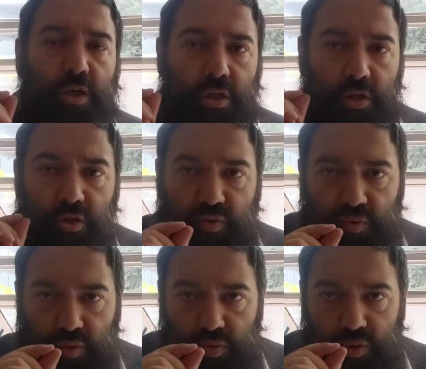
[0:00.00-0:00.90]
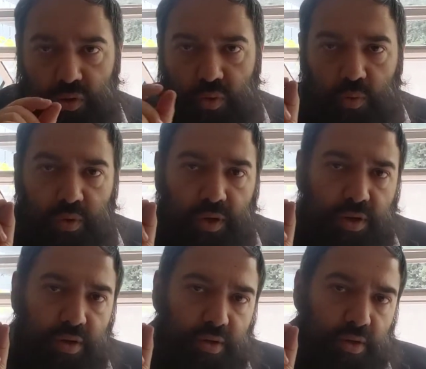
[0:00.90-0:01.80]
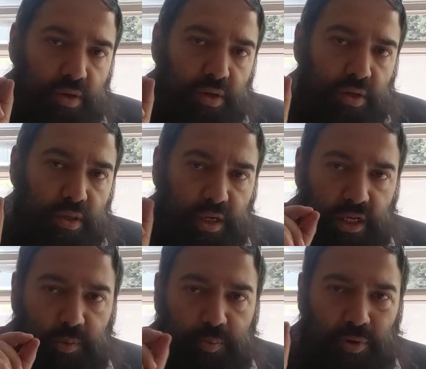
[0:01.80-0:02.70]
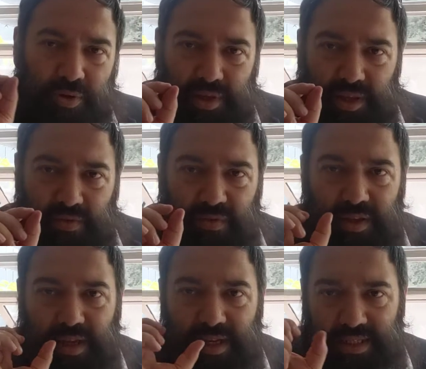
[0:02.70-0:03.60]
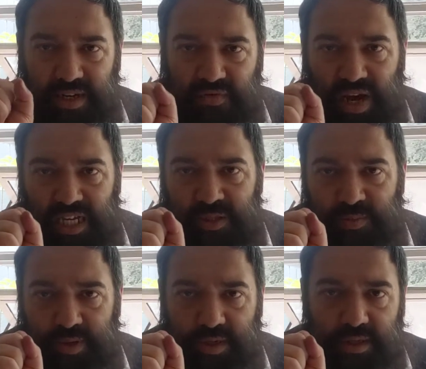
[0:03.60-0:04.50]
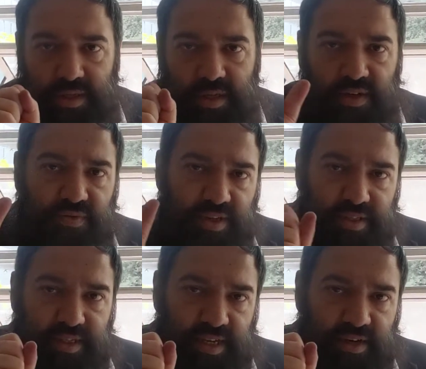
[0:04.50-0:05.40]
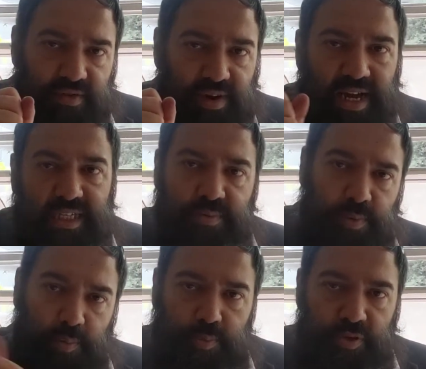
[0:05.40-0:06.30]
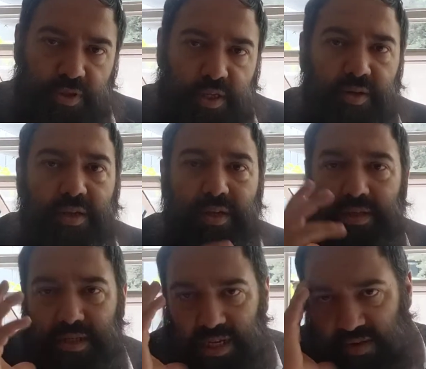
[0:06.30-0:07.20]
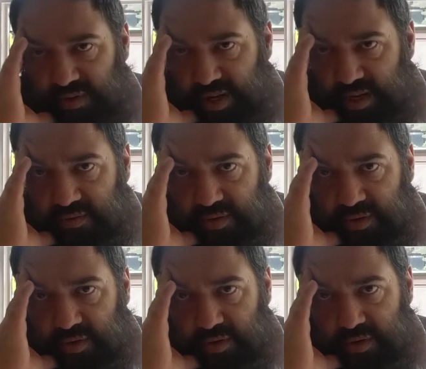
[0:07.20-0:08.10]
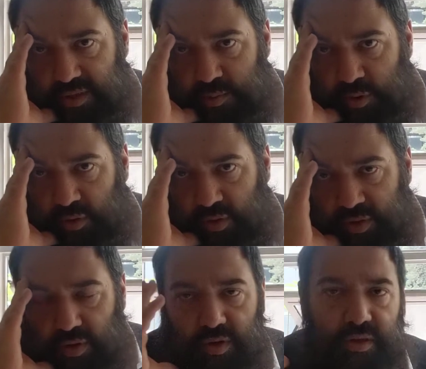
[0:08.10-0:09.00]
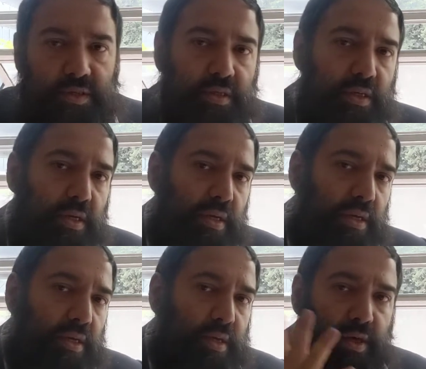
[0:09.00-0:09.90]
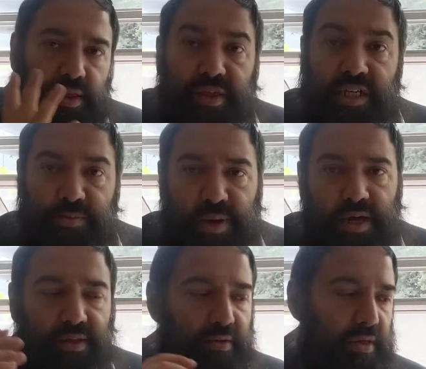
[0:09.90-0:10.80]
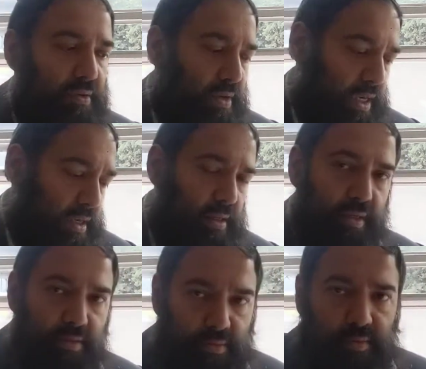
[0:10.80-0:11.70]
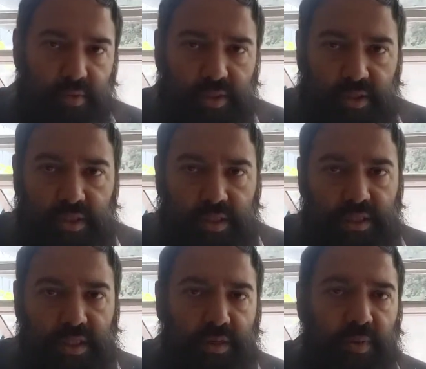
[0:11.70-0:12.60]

in the root where the klipot, evil has a grasp in it. And if there's their grasp, a person down here is going to have negative thoughts, immoral thoughts, things bothering him, okay? This thing